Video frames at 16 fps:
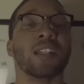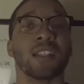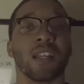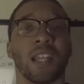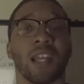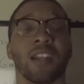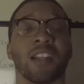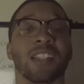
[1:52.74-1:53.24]

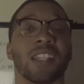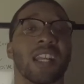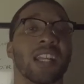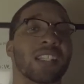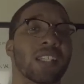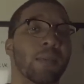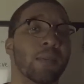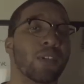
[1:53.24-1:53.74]
understand that
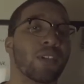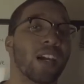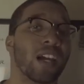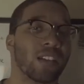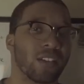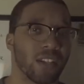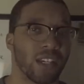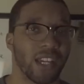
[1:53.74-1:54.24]
some of you
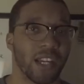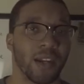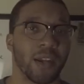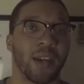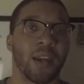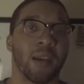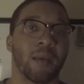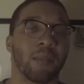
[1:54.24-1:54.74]
guys are here
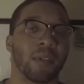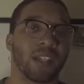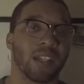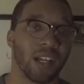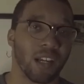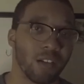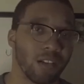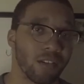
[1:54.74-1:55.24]

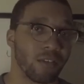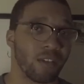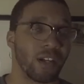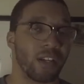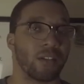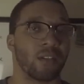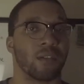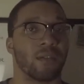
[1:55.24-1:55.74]
because you're
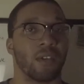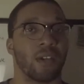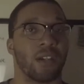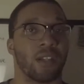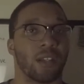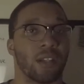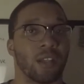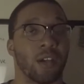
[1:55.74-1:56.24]

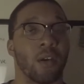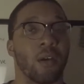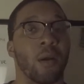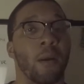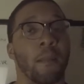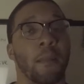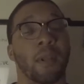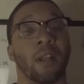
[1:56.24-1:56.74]
introverted, you know?
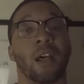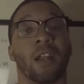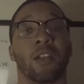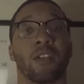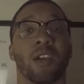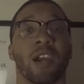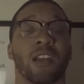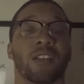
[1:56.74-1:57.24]
A lot of
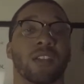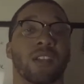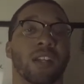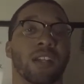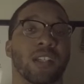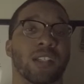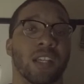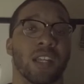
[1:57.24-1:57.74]
you guys are
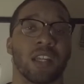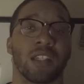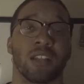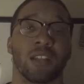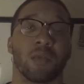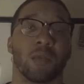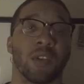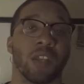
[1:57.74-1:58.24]
here just out of
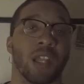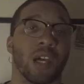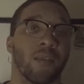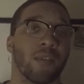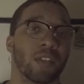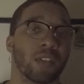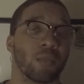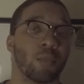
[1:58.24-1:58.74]
genuine
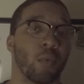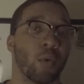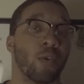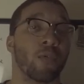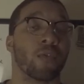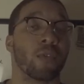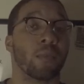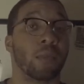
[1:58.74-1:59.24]
love and
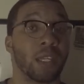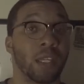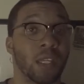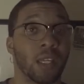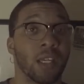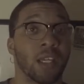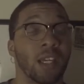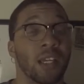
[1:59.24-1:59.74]
support for me.
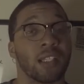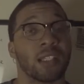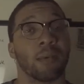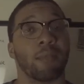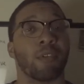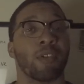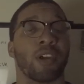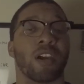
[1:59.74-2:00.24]
And
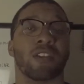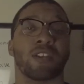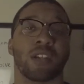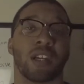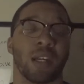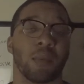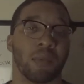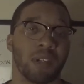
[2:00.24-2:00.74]
some of you guys are
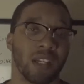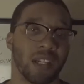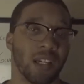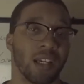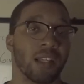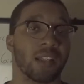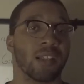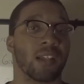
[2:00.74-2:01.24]
here
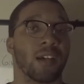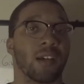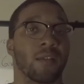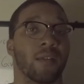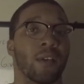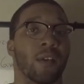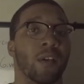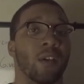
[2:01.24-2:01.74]
because
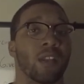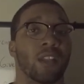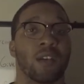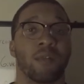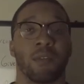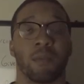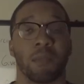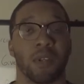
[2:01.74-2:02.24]
of
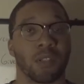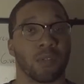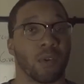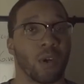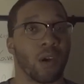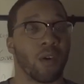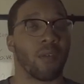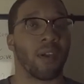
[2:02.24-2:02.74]
different mental
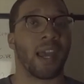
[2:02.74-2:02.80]
health